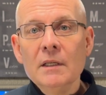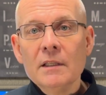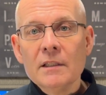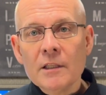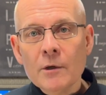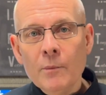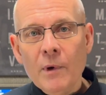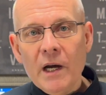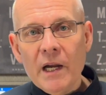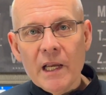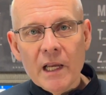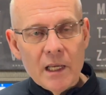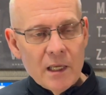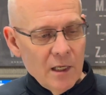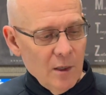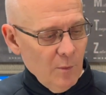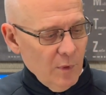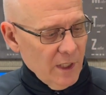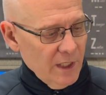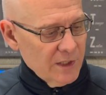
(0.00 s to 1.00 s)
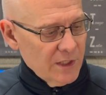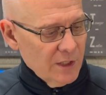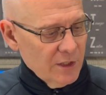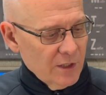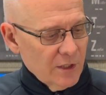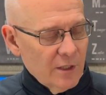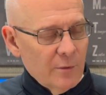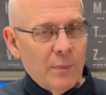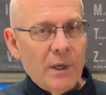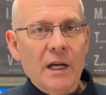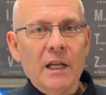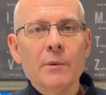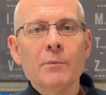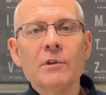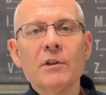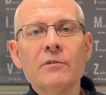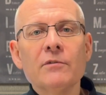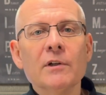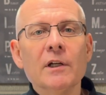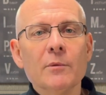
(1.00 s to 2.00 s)
The mic plugs into the bottom of
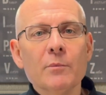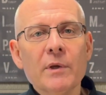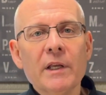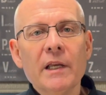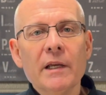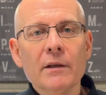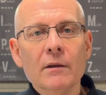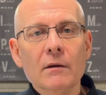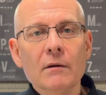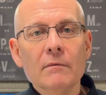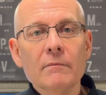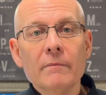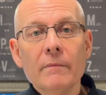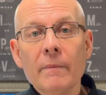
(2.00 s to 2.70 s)
the front panel.